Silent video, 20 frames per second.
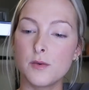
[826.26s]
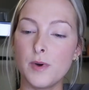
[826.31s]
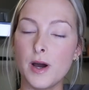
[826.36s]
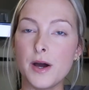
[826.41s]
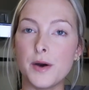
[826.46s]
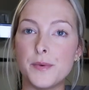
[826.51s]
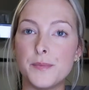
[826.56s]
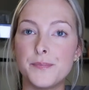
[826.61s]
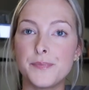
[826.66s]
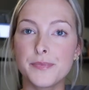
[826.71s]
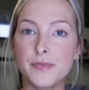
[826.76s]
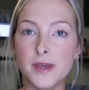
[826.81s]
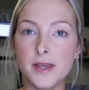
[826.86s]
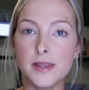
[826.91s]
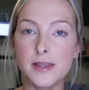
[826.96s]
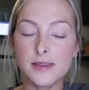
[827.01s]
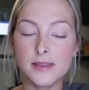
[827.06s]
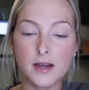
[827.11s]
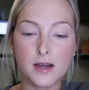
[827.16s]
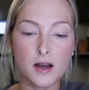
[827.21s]
Wow, oh, I
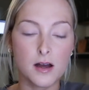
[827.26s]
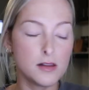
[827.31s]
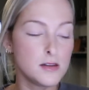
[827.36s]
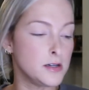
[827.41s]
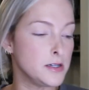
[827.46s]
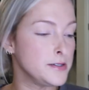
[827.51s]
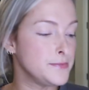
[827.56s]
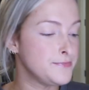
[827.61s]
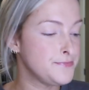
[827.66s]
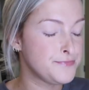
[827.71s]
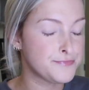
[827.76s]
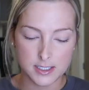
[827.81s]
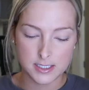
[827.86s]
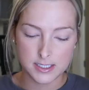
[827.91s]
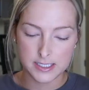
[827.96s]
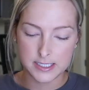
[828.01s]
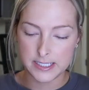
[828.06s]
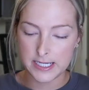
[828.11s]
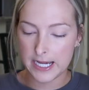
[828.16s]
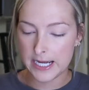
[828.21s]
like that color.
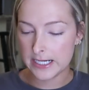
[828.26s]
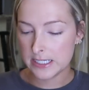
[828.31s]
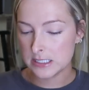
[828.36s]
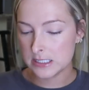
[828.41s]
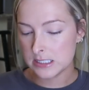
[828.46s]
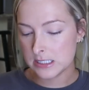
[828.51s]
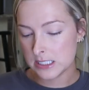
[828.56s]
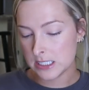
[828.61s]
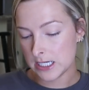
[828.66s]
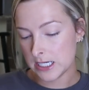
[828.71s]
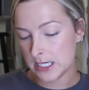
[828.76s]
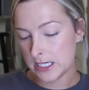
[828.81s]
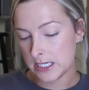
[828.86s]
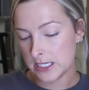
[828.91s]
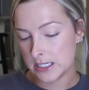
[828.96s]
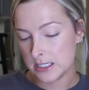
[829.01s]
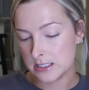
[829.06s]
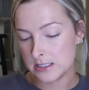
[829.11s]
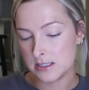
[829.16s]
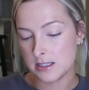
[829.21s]
Next
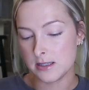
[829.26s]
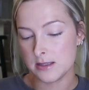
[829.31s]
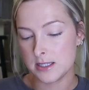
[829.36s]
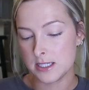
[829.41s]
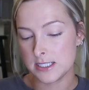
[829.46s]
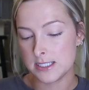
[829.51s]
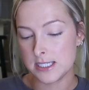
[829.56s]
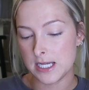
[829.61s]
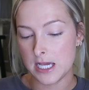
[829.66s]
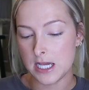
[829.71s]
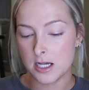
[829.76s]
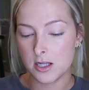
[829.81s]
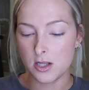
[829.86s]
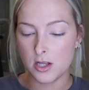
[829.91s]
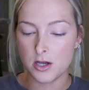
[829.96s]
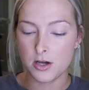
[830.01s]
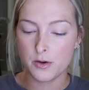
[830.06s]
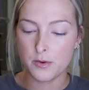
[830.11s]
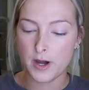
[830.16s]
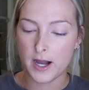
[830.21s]
is the Day
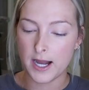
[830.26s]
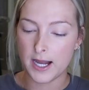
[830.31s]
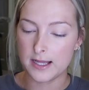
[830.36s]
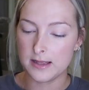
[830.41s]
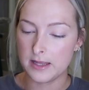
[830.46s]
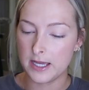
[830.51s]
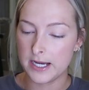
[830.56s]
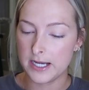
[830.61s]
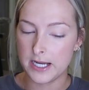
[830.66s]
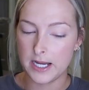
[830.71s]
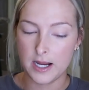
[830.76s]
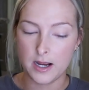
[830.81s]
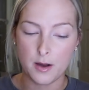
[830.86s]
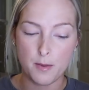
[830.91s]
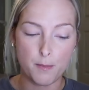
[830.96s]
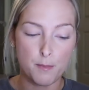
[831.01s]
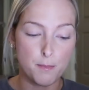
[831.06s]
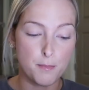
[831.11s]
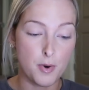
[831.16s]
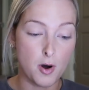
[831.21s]
Glow
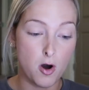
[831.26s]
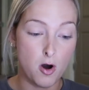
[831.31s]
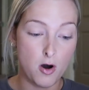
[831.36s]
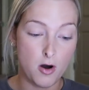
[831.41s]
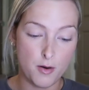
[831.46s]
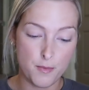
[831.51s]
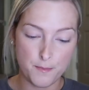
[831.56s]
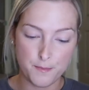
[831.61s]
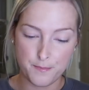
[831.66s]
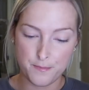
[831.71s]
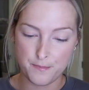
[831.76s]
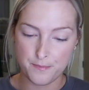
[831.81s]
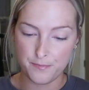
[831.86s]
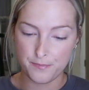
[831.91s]
Highlighting Balm.